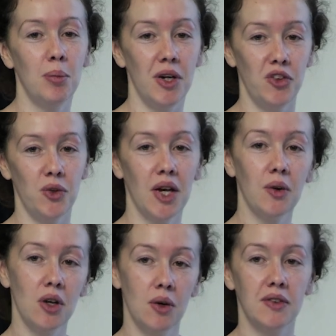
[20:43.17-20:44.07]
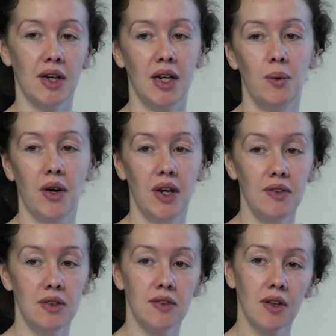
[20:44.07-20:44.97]
But if you now know exactly where it
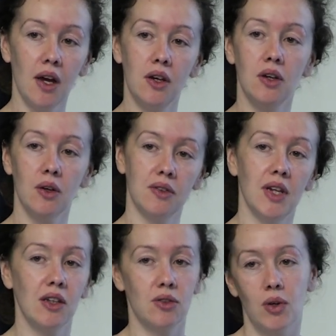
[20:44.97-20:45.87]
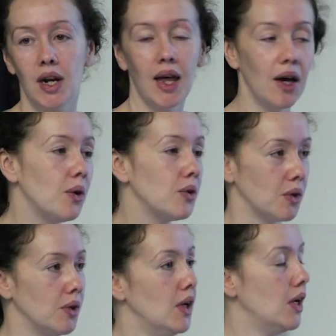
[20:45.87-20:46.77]
is in the sky, and you know it's next to a cloud, or